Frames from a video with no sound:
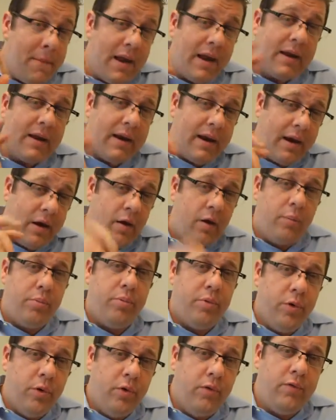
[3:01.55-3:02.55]

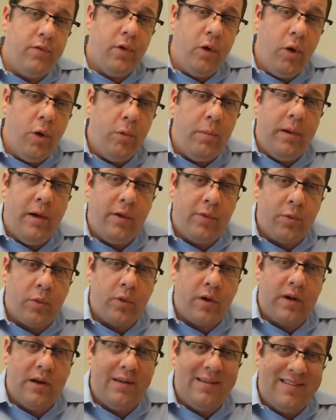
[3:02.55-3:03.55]
Medicare-approved home health
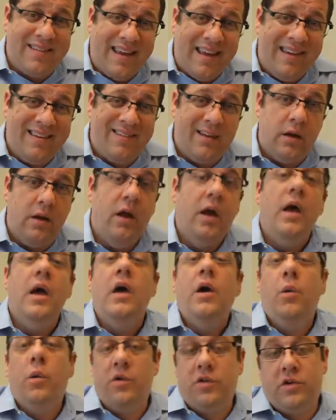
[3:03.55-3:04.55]
organization,
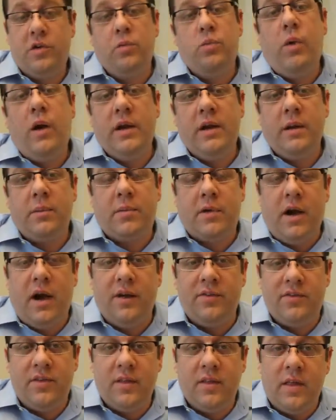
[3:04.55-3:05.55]
which could wind up
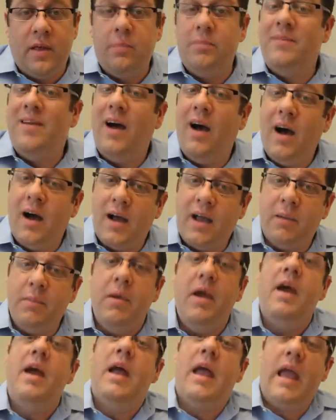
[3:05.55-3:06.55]
costing them
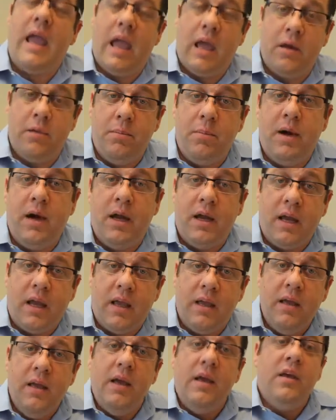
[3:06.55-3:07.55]
time and
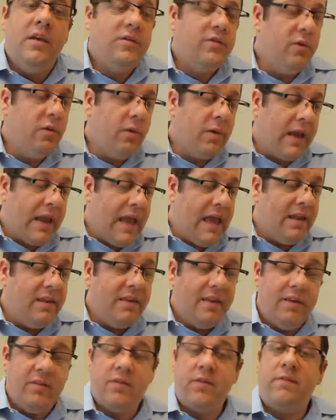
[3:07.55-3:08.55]
money. So
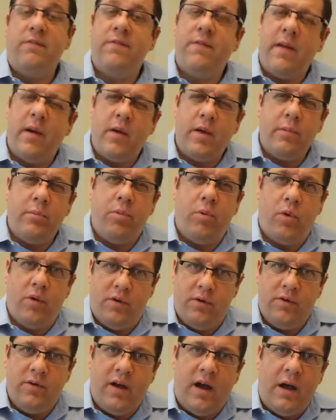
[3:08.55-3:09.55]
again, these are very
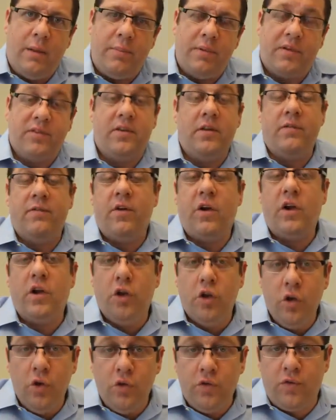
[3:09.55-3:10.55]
important topics and
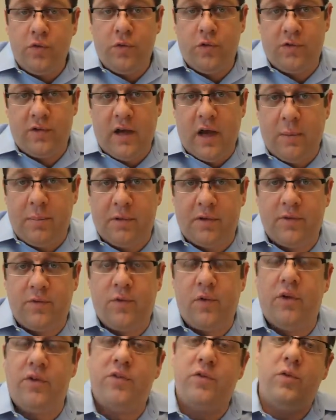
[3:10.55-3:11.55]
very useful topics
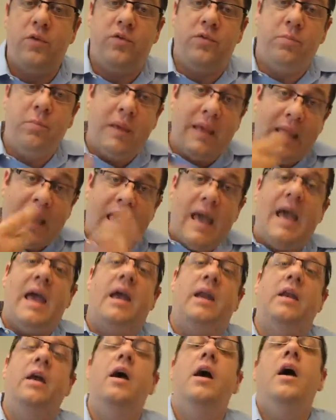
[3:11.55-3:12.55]
for us to
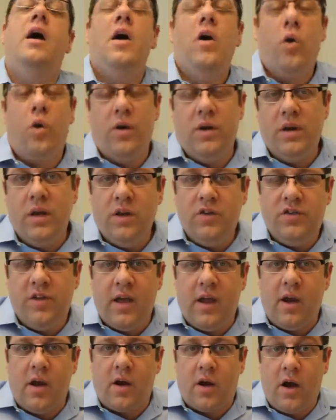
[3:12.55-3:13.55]
begin or
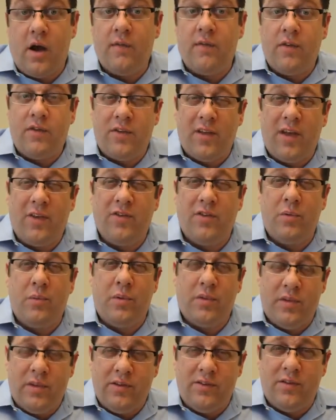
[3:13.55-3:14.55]
initiate our
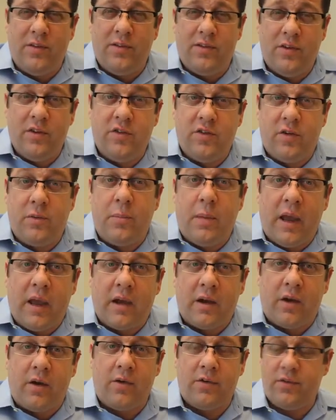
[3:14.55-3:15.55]
conversation with these decision
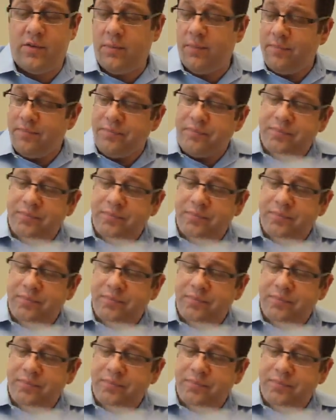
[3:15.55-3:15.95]
makers.